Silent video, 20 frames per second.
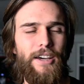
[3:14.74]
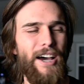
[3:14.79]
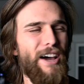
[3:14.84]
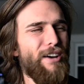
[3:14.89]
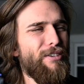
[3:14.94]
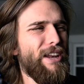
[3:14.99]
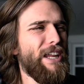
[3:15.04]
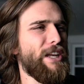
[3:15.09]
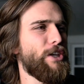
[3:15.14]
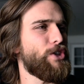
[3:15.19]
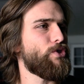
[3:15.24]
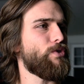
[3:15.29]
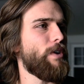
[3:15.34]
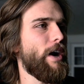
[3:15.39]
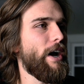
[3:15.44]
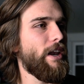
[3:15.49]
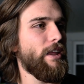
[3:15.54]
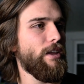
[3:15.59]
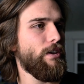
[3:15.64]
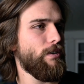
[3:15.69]
I don't need to
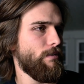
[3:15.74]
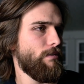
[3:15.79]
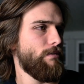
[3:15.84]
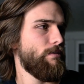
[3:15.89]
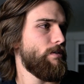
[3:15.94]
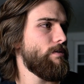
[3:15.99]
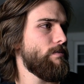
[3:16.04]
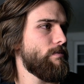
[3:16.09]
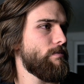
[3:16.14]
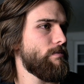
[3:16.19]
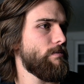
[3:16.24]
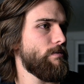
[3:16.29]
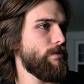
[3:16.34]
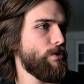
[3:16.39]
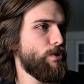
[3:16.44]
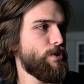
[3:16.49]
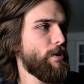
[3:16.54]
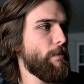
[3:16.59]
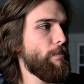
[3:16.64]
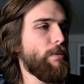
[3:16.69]
try it, you, you,
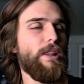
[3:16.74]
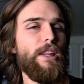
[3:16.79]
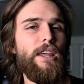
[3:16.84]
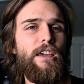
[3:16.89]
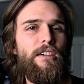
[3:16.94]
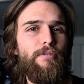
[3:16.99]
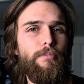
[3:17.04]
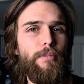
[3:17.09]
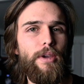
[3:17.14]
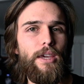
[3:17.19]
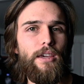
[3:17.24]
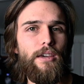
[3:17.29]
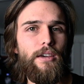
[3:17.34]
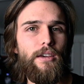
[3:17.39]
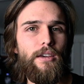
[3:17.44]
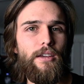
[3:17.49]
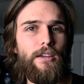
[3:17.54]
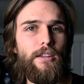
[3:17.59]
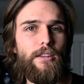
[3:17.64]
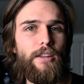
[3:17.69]
you should believe me.
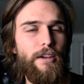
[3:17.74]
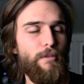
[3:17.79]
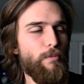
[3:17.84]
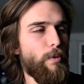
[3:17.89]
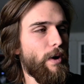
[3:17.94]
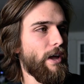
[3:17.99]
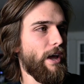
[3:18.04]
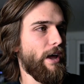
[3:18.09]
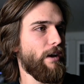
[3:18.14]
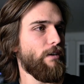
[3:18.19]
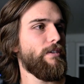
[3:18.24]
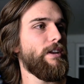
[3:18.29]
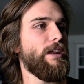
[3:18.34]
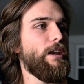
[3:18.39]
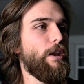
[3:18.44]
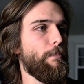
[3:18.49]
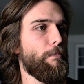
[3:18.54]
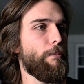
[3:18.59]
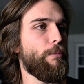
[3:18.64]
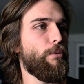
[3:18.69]
Like, I don't
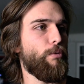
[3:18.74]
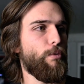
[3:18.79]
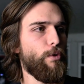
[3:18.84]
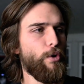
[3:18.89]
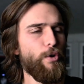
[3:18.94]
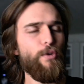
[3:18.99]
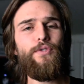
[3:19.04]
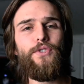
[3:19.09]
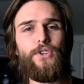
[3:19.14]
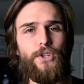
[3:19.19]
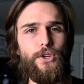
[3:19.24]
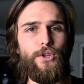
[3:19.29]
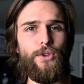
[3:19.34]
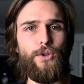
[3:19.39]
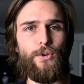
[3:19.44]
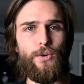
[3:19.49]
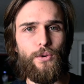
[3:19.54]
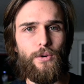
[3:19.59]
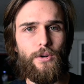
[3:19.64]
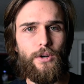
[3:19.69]
need to prove to
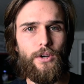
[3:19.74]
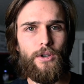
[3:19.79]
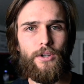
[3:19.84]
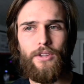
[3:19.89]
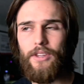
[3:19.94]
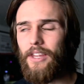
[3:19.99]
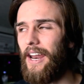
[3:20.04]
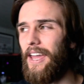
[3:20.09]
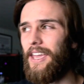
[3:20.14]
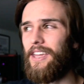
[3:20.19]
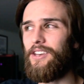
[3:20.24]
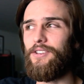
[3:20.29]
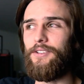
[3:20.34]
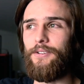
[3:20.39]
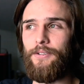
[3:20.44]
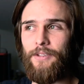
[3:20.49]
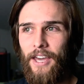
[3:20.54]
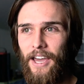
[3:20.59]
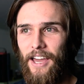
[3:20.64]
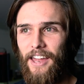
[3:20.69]
you that I can
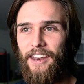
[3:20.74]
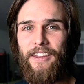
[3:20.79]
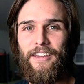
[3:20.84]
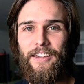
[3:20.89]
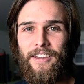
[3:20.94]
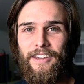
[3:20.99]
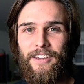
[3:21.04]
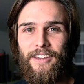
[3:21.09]
do that.